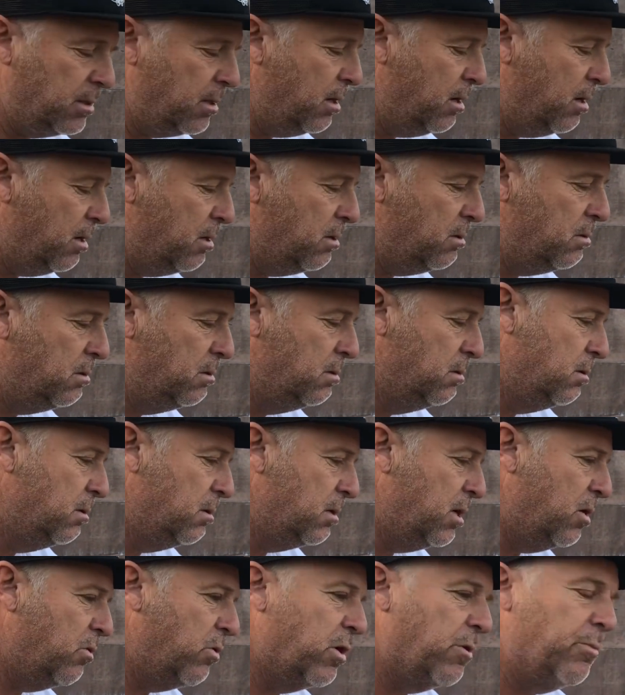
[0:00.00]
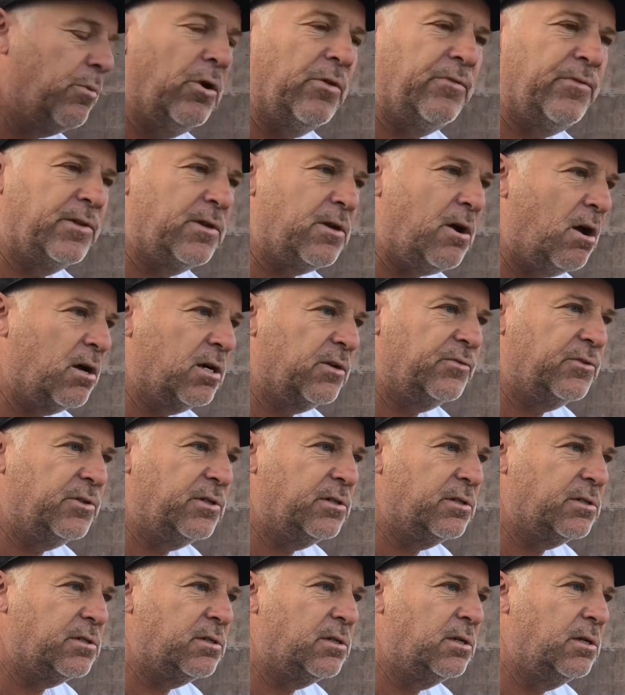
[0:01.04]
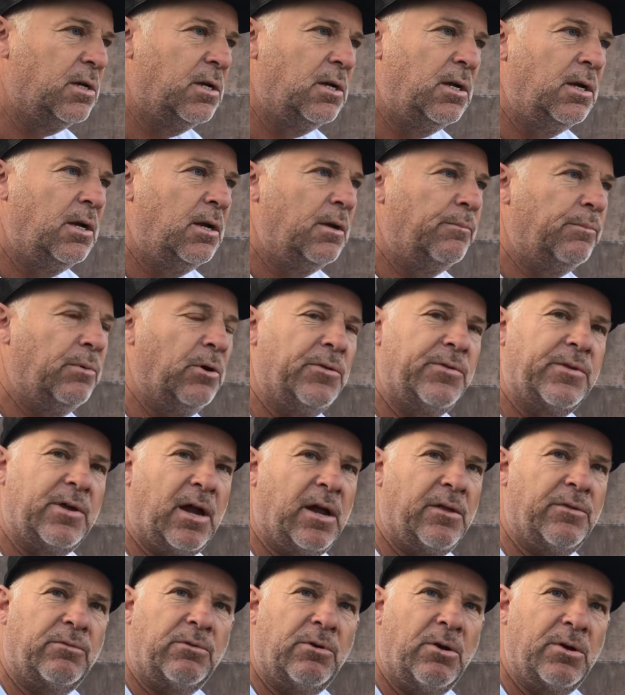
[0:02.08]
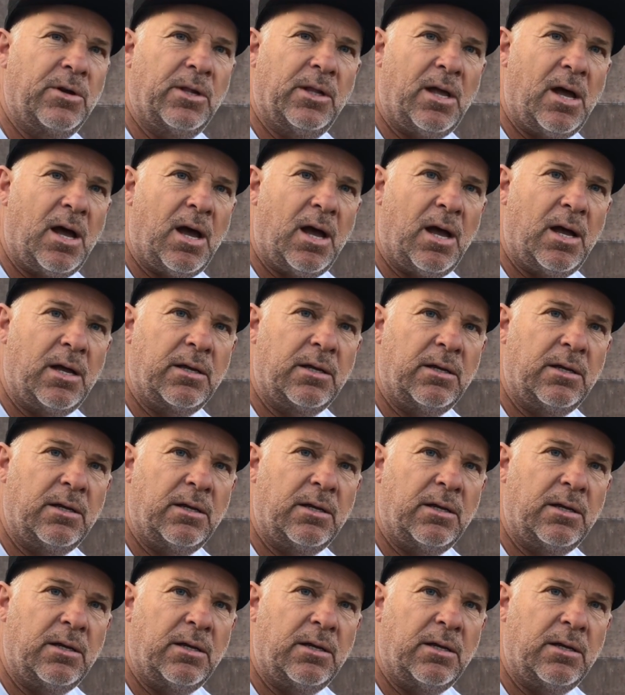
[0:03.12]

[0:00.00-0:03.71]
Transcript: So you know, we were both photographers both got on the road a lot.